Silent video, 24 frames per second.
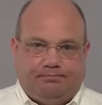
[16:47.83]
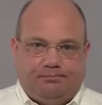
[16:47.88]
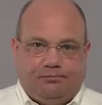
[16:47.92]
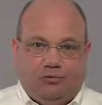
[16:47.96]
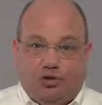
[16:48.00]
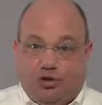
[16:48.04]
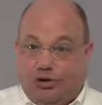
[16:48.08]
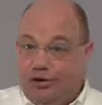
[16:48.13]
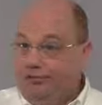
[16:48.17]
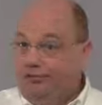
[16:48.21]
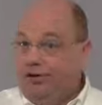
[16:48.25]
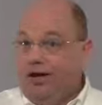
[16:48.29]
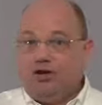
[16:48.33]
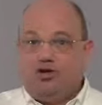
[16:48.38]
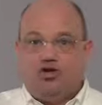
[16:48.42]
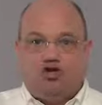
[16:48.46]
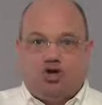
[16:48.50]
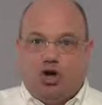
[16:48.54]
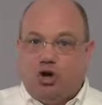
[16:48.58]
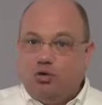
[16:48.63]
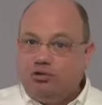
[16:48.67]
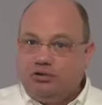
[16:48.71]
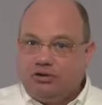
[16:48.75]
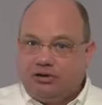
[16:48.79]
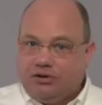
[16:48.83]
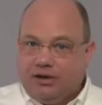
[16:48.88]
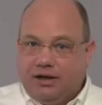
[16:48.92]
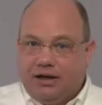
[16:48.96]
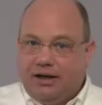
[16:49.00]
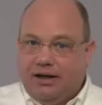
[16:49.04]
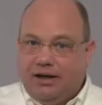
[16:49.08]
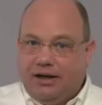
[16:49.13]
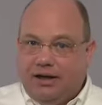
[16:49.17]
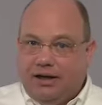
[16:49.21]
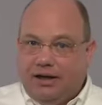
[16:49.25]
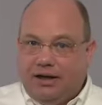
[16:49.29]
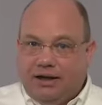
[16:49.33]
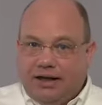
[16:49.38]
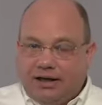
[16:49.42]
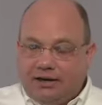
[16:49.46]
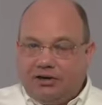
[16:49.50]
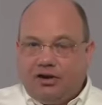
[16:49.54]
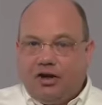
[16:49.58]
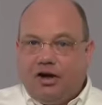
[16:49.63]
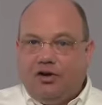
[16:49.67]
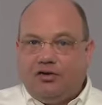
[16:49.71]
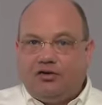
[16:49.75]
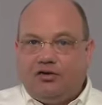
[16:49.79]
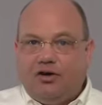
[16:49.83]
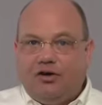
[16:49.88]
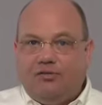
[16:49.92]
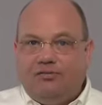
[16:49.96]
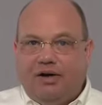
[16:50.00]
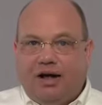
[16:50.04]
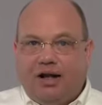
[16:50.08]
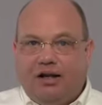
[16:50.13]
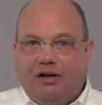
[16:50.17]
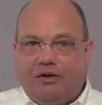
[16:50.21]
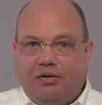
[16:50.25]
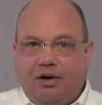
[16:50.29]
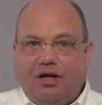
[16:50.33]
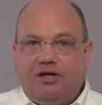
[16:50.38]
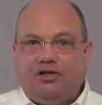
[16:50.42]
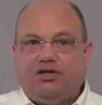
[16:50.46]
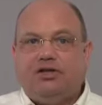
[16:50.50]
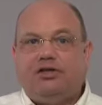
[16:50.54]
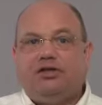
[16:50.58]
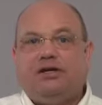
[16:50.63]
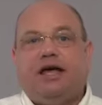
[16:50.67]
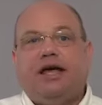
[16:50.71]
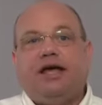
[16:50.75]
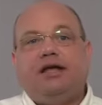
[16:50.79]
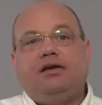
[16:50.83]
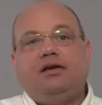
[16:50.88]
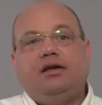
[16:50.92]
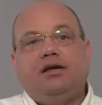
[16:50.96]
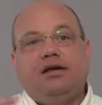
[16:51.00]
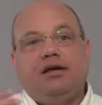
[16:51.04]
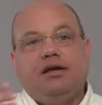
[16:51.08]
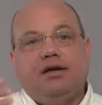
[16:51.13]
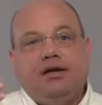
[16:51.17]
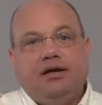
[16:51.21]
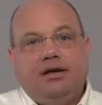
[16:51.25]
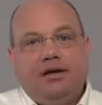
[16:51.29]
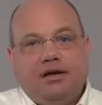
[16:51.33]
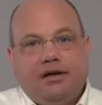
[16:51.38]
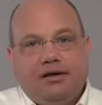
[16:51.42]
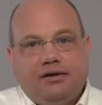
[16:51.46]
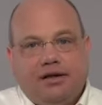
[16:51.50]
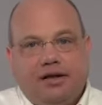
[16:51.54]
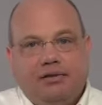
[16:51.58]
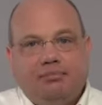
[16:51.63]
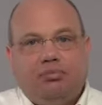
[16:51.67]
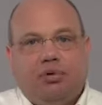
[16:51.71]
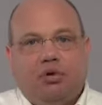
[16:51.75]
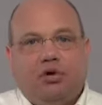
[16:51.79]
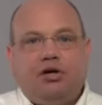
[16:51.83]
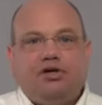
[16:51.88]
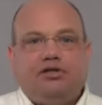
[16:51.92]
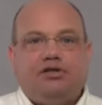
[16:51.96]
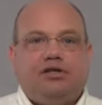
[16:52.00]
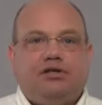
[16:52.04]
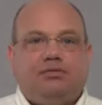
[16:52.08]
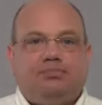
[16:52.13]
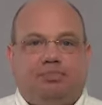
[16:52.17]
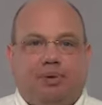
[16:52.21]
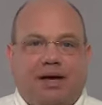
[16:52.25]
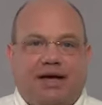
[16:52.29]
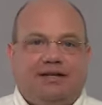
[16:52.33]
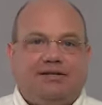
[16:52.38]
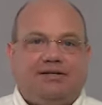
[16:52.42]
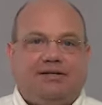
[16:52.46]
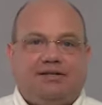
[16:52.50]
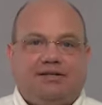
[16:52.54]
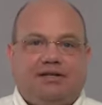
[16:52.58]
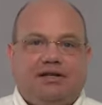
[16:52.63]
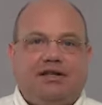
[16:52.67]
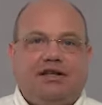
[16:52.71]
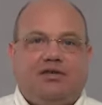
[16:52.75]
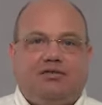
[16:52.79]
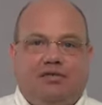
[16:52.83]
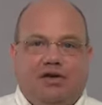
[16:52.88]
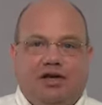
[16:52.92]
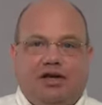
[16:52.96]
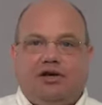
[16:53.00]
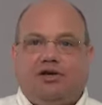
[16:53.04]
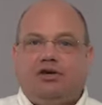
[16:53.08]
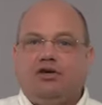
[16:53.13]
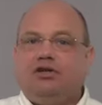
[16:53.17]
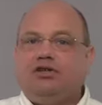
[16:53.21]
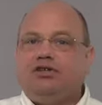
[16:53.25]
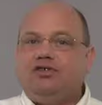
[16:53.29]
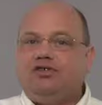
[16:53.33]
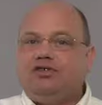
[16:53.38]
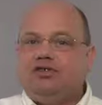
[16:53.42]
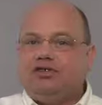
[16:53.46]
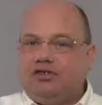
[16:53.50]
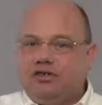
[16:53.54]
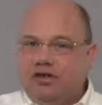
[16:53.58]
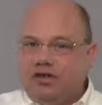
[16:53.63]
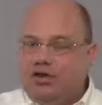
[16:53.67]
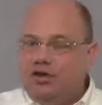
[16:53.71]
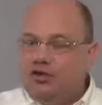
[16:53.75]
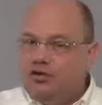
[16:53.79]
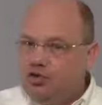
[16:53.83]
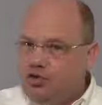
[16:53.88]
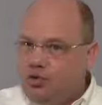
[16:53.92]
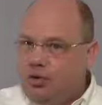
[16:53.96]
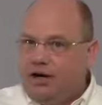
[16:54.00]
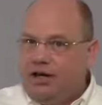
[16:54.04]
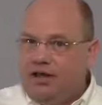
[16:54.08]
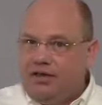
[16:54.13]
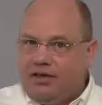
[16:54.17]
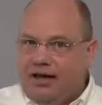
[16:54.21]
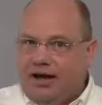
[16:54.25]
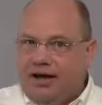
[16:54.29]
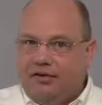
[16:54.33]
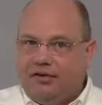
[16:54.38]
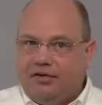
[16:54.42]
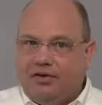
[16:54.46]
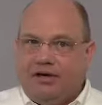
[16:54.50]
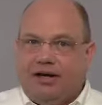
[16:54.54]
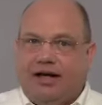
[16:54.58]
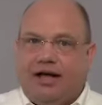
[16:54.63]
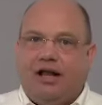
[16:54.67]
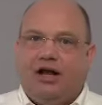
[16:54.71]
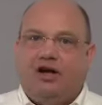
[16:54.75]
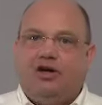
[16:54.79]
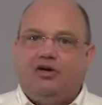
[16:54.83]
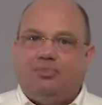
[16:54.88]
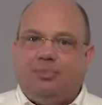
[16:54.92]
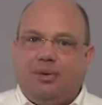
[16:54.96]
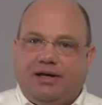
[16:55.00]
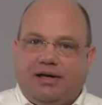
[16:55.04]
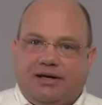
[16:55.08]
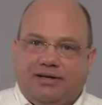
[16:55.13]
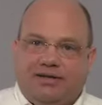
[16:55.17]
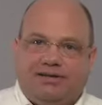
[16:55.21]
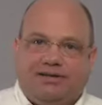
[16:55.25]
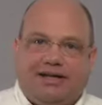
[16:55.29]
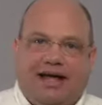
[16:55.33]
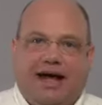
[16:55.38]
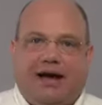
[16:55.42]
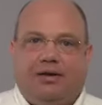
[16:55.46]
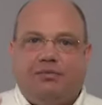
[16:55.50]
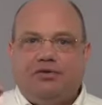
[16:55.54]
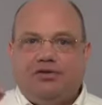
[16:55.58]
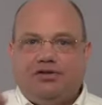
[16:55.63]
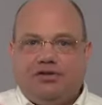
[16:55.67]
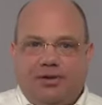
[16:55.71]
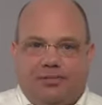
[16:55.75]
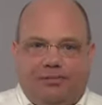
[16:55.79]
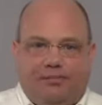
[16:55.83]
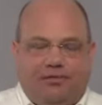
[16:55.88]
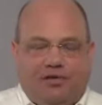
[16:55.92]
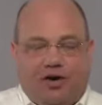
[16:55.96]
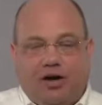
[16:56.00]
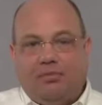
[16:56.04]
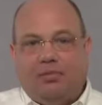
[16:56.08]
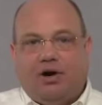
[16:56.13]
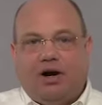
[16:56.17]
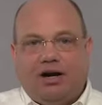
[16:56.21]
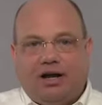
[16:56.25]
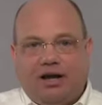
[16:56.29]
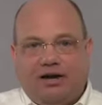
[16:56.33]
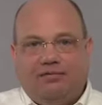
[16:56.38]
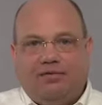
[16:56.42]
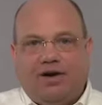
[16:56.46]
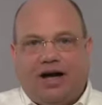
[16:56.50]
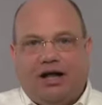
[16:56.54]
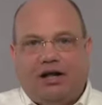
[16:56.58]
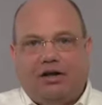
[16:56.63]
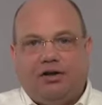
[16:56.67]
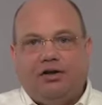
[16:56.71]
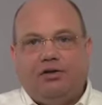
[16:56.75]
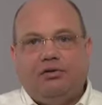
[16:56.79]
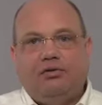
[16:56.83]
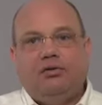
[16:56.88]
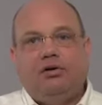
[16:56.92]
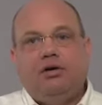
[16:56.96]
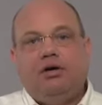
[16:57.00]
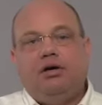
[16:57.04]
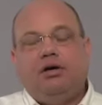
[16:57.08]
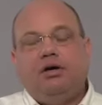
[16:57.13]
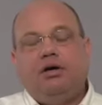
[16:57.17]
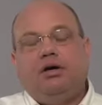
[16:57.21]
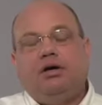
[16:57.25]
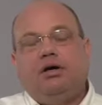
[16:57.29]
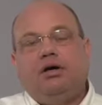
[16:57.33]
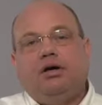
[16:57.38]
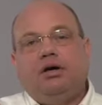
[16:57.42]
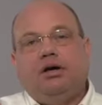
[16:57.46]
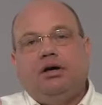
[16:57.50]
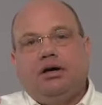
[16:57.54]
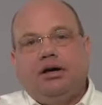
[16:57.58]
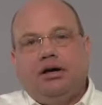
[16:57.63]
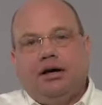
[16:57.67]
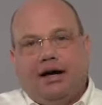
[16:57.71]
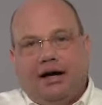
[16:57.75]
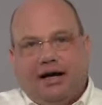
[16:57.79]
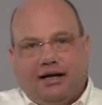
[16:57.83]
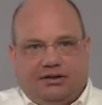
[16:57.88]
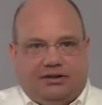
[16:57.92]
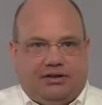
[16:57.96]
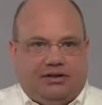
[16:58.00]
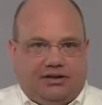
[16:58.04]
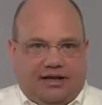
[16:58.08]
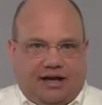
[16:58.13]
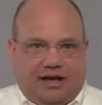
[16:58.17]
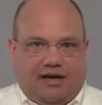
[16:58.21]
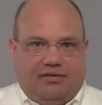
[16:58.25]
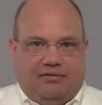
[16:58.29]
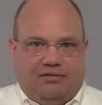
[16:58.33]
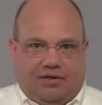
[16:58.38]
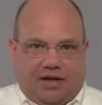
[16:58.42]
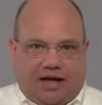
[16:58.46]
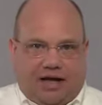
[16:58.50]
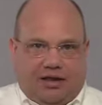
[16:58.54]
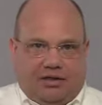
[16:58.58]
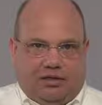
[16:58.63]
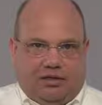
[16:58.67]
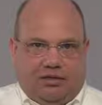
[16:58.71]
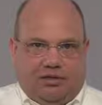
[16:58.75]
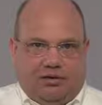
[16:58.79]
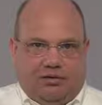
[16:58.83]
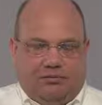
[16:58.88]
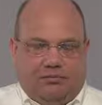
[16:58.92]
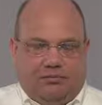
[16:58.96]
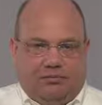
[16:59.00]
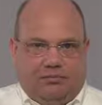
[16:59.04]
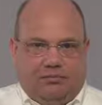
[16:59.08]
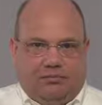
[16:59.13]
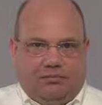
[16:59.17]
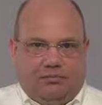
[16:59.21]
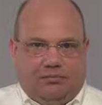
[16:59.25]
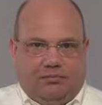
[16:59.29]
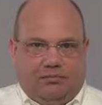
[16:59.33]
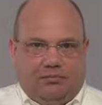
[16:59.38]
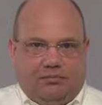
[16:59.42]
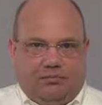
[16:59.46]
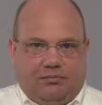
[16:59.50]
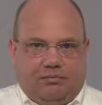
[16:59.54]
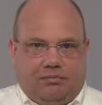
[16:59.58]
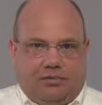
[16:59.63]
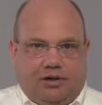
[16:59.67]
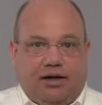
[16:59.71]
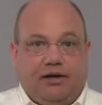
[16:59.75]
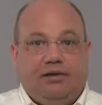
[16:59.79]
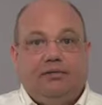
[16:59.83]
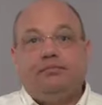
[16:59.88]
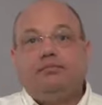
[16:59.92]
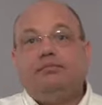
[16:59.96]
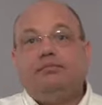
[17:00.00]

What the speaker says: Well, if they don't elect the alternate valuation date, then Boris's basis in the vehicle is still $20,000 because that was the fair market value on the date of death. Okay?